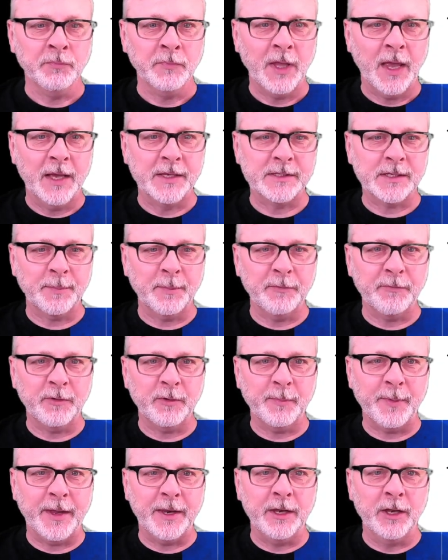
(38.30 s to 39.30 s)
As some of
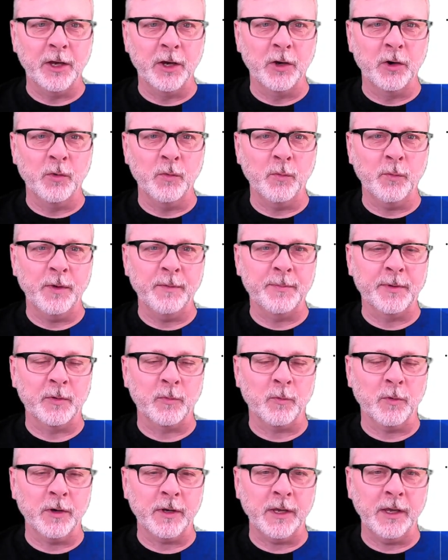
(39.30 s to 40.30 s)
you may know, we've
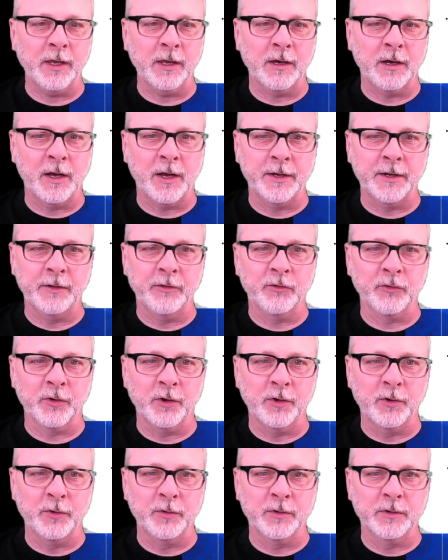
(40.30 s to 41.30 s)
been working on a
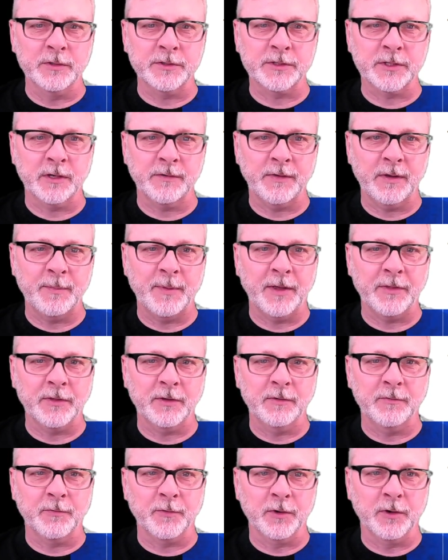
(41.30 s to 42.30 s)
drone survey
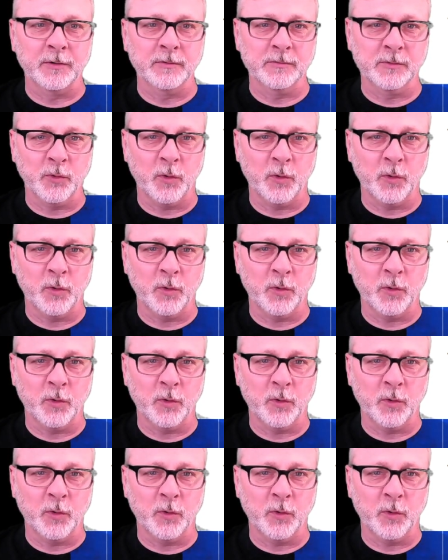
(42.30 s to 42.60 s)
method for